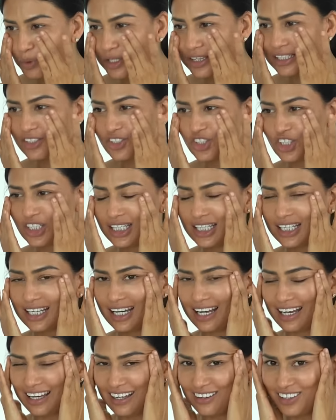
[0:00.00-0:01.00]
with the cheek
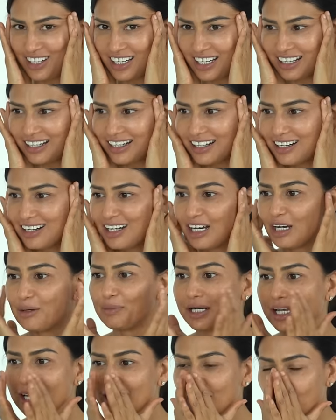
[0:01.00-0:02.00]
area, I
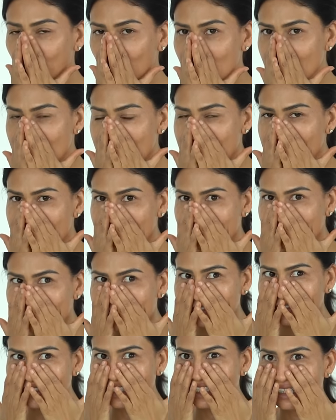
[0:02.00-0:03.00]
mean, I already
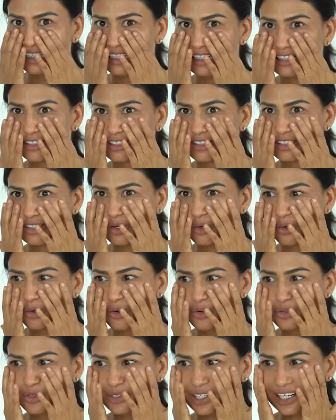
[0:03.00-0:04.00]
feel
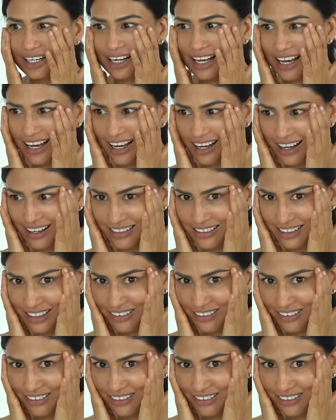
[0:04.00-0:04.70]
so relaxed.